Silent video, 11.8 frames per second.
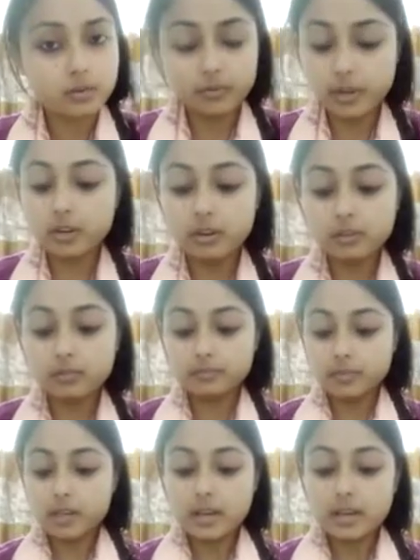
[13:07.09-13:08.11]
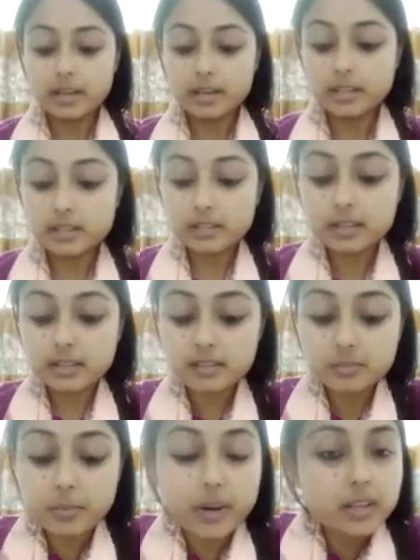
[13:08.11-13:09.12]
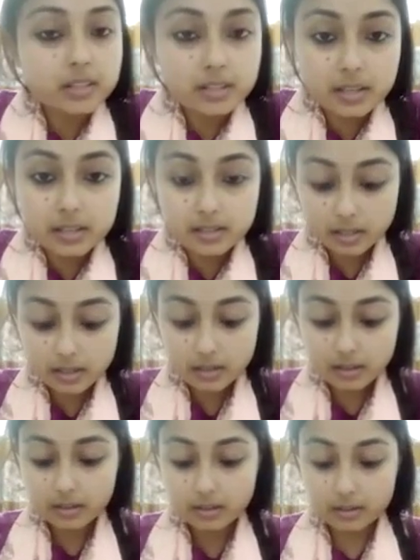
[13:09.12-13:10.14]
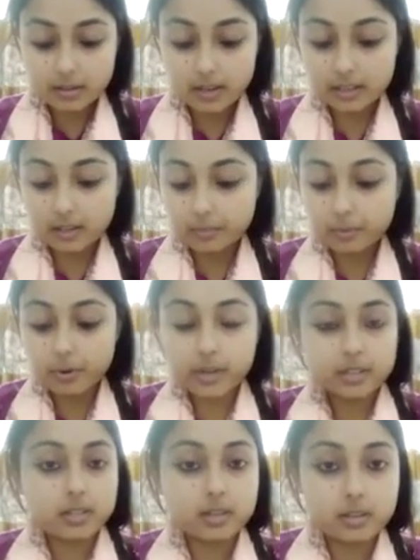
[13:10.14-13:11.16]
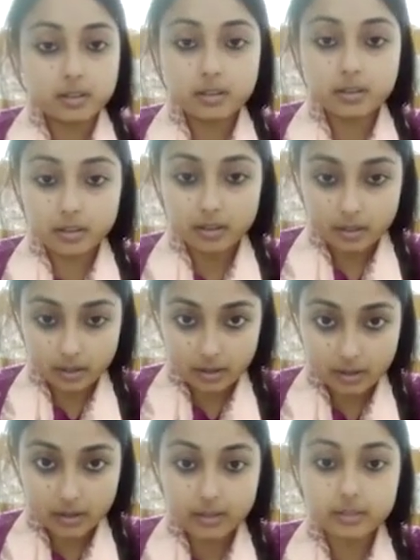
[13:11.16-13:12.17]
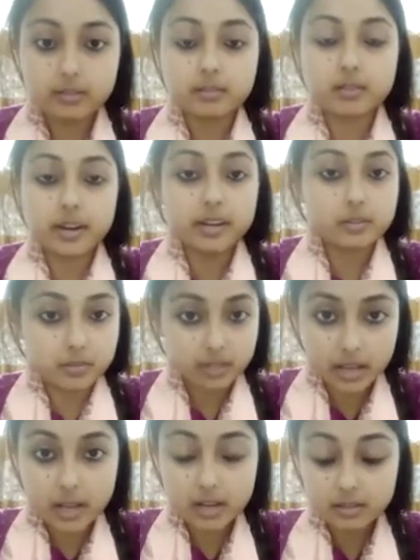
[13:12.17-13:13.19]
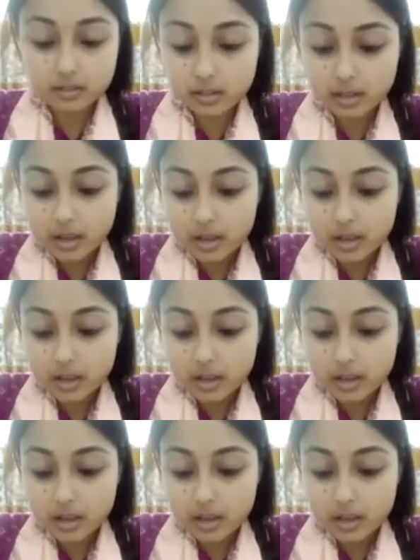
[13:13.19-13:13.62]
We know it is the spring season that the poet is trying to say us.